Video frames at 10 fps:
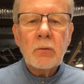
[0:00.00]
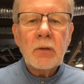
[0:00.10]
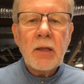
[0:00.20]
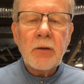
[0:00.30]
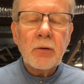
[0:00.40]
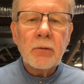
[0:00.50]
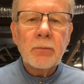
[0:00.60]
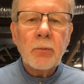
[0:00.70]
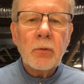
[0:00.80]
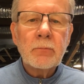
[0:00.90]
either
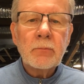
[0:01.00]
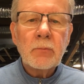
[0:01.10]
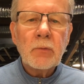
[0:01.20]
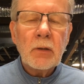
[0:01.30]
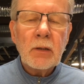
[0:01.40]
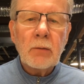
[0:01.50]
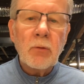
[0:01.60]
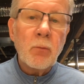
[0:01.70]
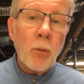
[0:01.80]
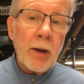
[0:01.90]

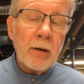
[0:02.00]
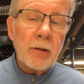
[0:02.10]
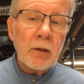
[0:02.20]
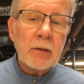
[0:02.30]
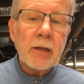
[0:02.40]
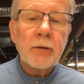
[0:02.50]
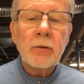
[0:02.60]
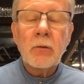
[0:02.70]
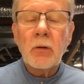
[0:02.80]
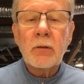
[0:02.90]
with weight on the
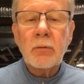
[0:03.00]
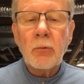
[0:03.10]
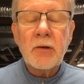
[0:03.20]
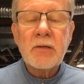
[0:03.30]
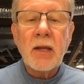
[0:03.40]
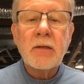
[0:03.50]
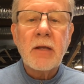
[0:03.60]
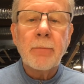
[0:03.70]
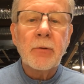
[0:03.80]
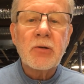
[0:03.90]
leader or a sink
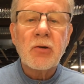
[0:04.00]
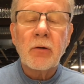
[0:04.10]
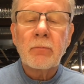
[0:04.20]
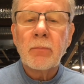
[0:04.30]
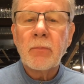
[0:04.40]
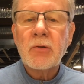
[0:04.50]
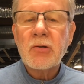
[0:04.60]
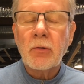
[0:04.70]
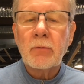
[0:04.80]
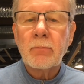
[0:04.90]
tip and a
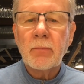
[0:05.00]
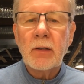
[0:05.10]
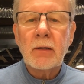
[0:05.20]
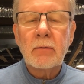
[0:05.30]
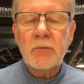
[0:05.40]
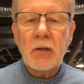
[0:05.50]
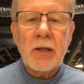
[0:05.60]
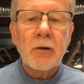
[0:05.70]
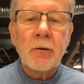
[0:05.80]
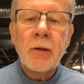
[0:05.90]
short
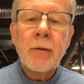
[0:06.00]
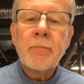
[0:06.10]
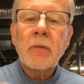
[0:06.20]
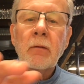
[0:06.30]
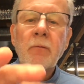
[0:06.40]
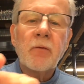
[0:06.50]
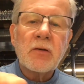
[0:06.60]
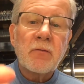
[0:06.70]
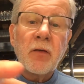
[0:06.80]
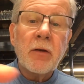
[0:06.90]
leader,
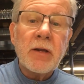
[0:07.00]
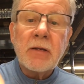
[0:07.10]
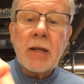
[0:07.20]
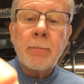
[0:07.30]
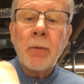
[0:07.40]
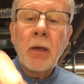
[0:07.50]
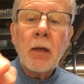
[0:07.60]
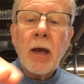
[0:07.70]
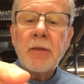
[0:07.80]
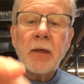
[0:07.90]
fished very deep,
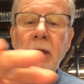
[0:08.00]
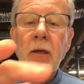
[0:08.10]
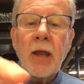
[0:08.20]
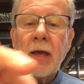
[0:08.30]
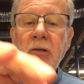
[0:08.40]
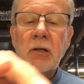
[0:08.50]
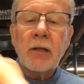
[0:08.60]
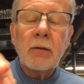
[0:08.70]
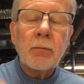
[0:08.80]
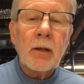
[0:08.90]
I think it could
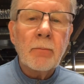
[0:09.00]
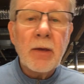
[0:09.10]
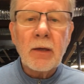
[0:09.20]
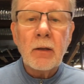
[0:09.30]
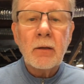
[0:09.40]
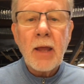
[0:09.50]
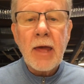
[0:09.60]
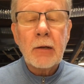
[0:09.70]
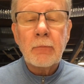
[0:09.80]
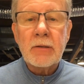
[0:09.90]
actually make an
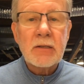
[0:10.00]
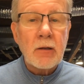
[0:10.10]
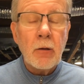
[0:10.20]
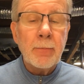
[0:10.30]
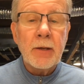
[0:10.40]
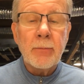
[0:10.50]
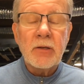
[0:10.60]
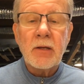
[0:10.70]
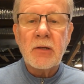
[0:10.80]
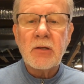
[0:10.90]
adequate sculpin
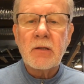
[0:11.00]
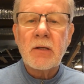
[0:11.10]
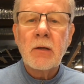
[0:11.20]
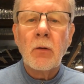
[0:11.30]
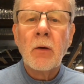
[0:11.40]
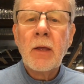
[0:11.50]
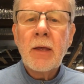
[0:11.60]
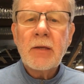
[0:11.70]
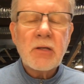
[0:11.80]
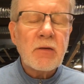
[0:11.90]
imitation too.
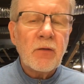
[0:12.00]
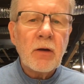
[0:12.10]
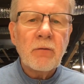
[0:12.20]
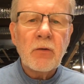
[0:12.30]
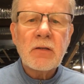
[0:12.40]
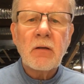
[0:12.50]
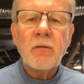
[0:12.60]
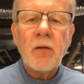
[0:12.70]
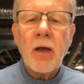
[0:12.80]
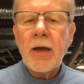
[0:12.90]
It's just a very versatile
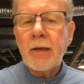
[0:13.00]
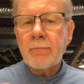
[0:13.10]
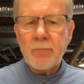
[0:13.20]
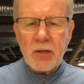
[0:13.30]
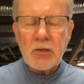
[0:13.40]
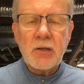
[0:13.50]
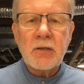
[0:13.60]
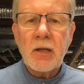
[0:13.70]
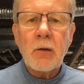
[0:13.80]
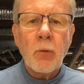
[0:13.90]
fly, as you can
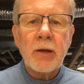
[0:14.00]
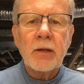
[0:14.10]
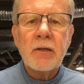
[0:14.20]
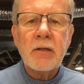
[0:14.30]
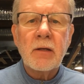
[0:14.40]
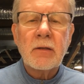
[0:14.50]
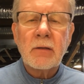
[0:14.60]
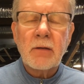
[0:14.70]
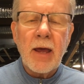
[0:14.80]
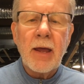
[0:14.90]
see, quick and easy to
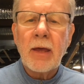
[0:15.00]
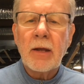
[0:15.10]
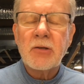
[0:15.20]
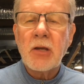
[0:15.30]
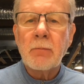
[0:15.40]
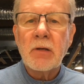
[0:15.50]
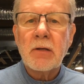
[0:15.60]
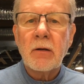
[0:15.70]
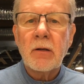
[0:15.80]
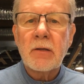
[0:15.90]
tie out of cheap
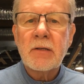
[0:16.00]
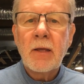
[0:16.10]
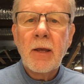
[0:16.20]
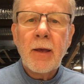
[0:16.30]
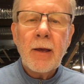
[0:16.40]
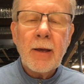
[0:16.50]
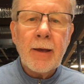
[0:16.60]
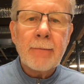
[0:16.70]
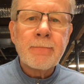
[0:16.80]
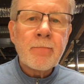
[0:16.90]
materials.
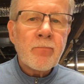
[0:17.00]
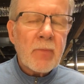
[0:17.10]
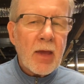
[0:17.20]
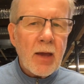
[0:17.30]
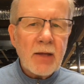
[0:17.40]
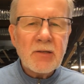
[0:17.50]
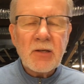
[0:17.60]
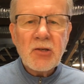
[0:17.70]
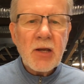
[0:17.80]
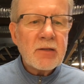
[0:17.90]
I'd
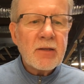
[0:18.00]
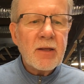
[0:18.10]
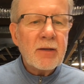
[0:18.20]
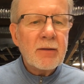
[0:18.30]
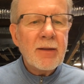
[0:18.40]
suggest that